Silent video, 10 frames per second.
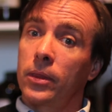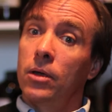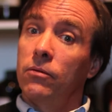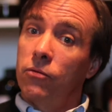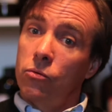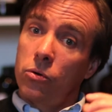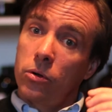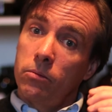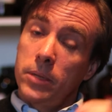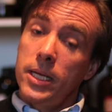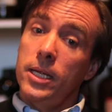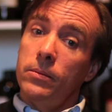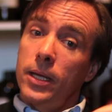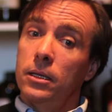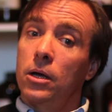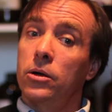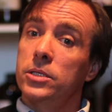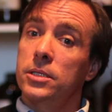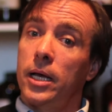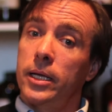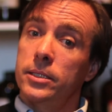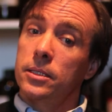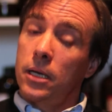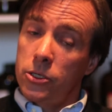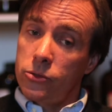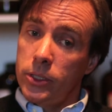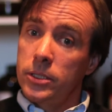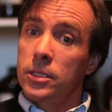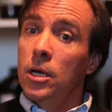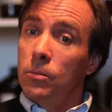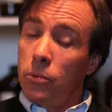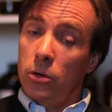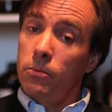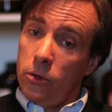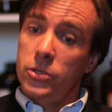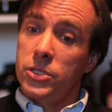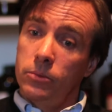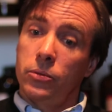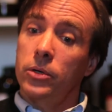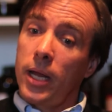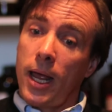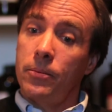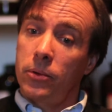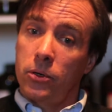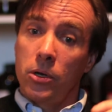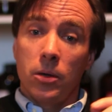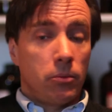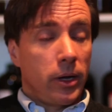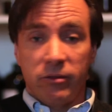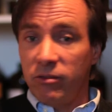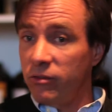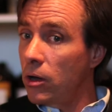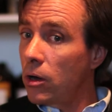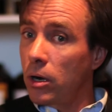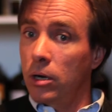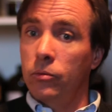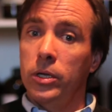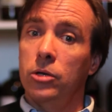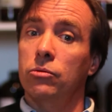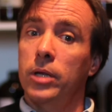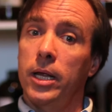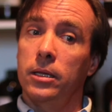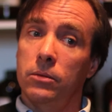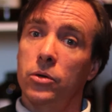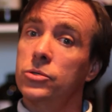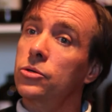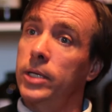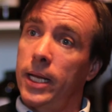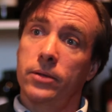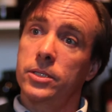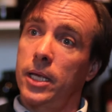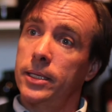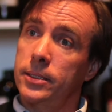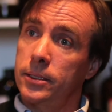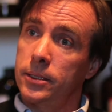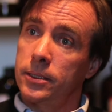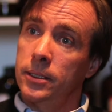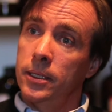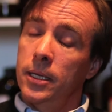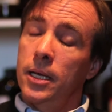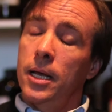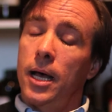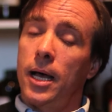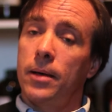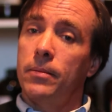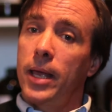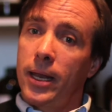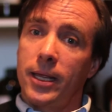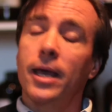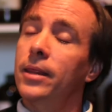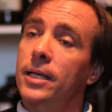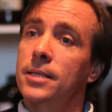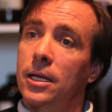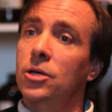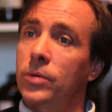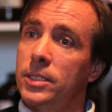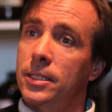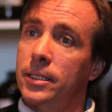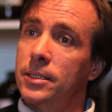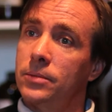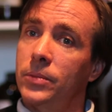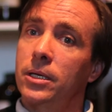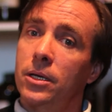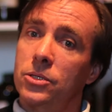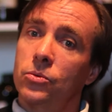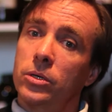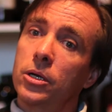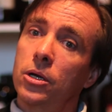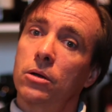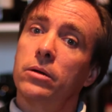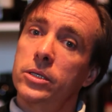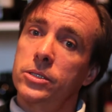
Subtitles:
For medium and large size countries, per person, per capita, by far we create the most greenhouse gases. And again, that's not a coincidence, because we're encouraged to